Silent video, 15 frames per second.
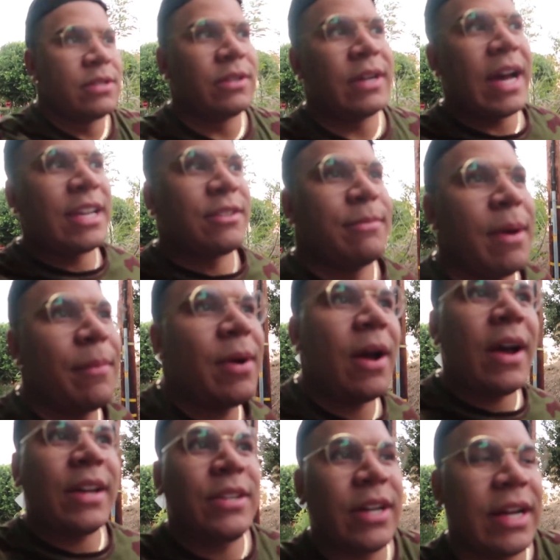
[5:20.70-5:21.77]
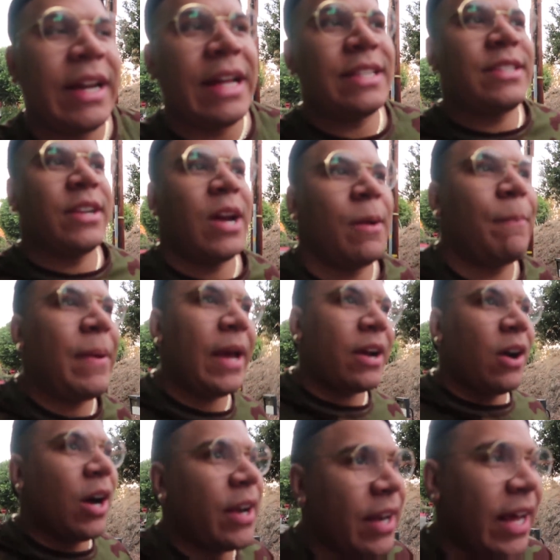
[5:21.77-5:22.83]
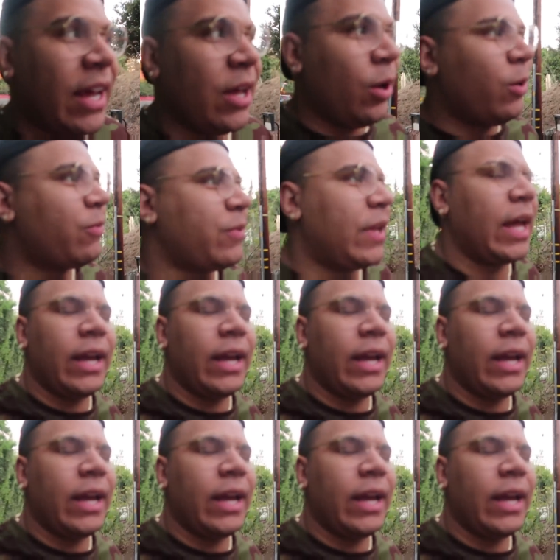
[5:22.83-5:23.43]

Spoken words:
So guys, remember how I took an Instagram pic on the hill for